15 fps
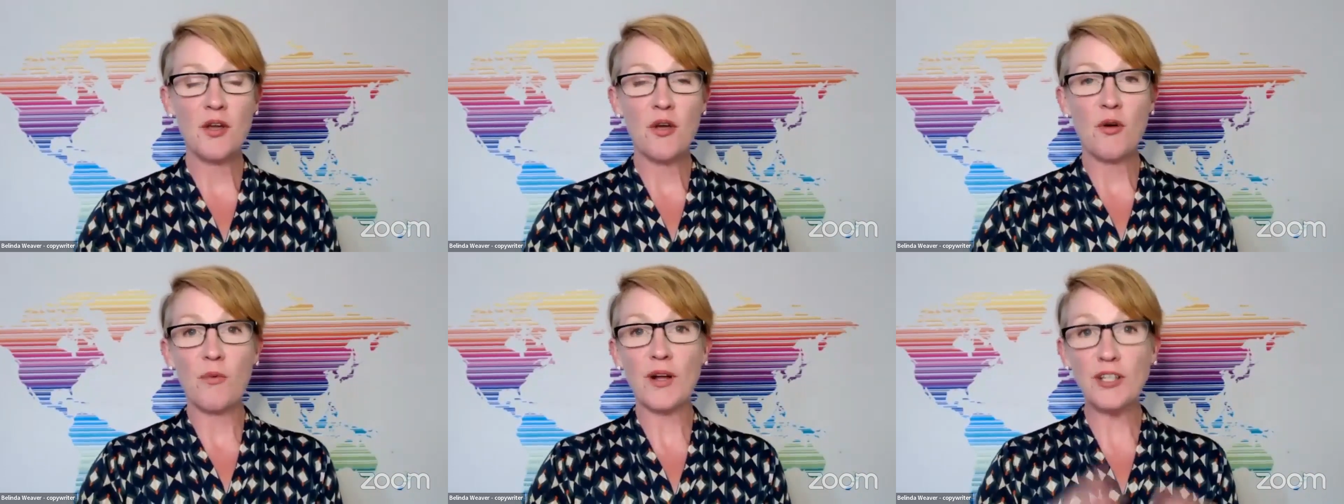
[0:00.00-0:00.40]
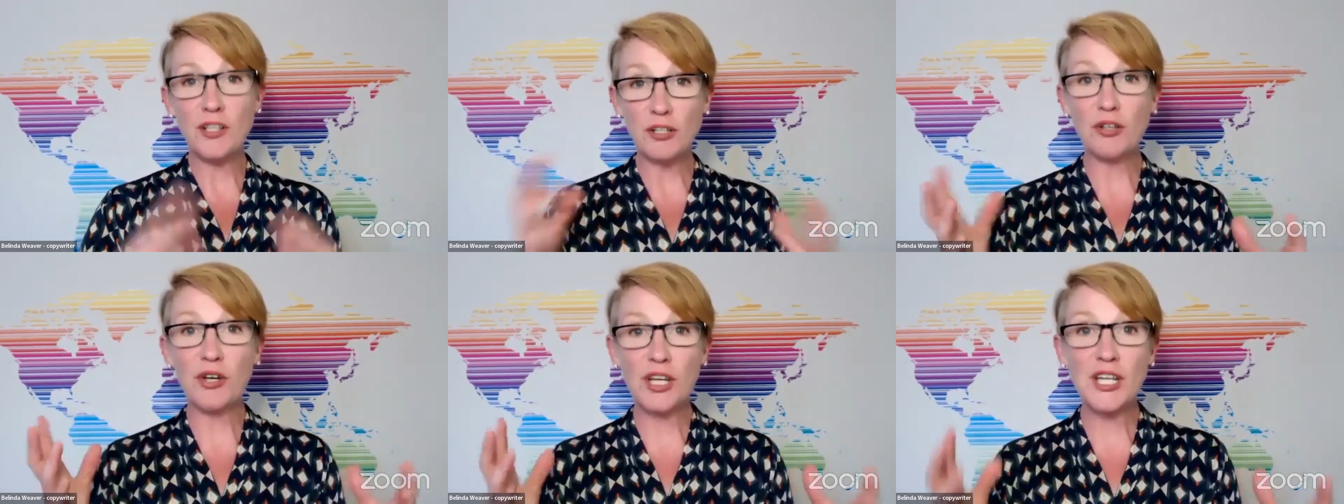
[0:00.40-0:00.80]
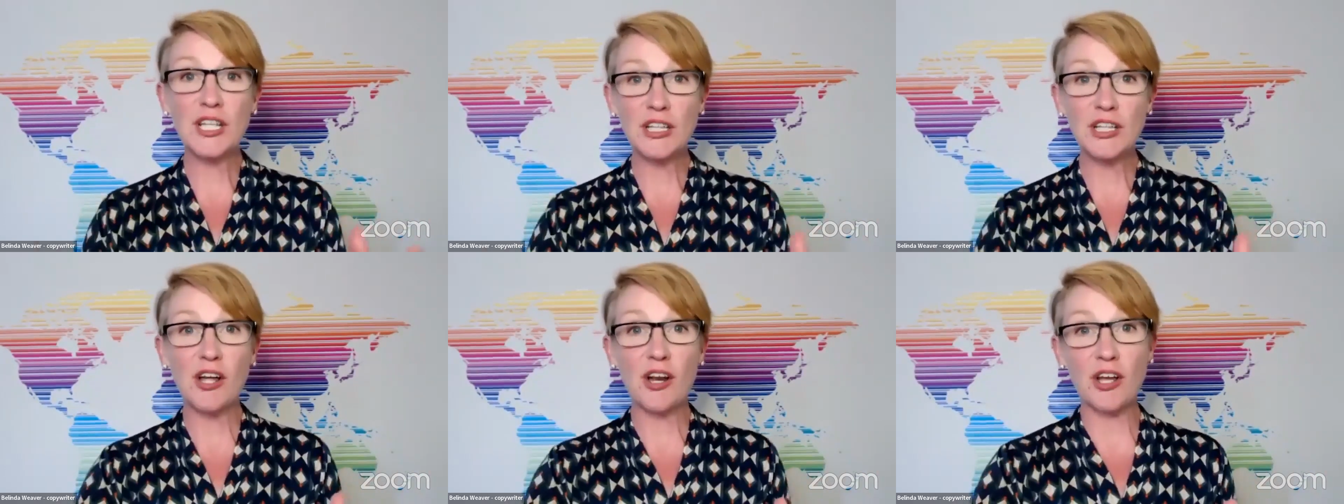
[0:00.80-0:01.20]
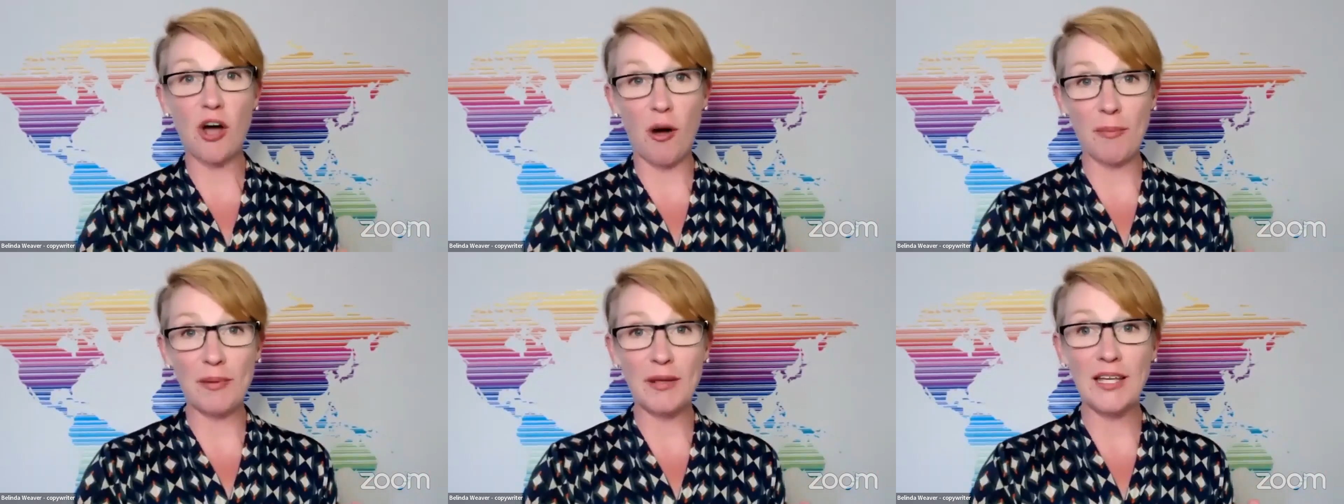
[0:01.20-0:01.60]
when you're looking at a lot of
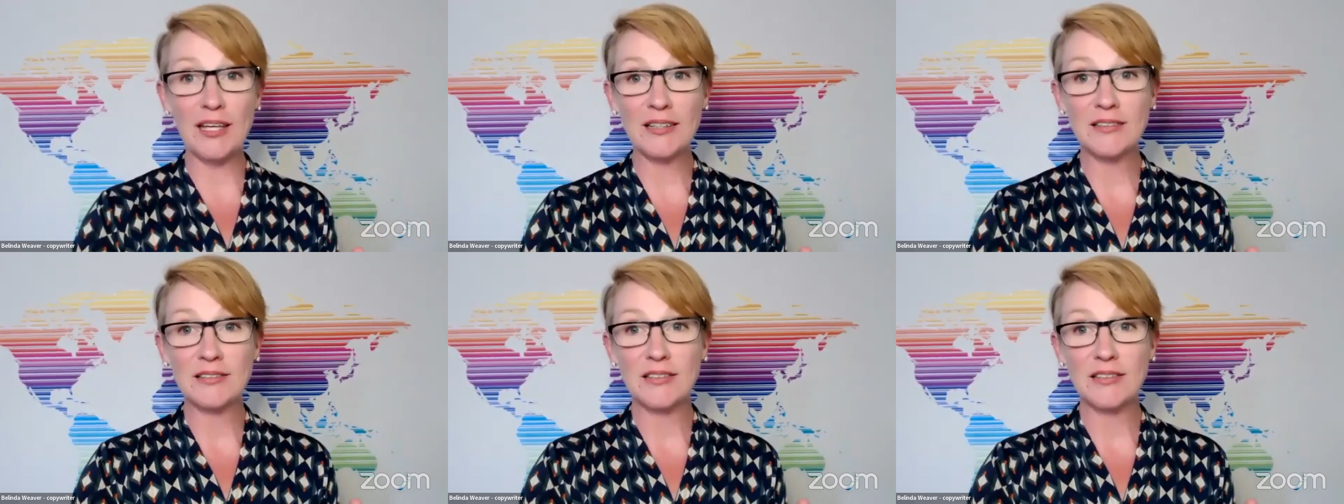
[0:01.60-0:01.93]
copy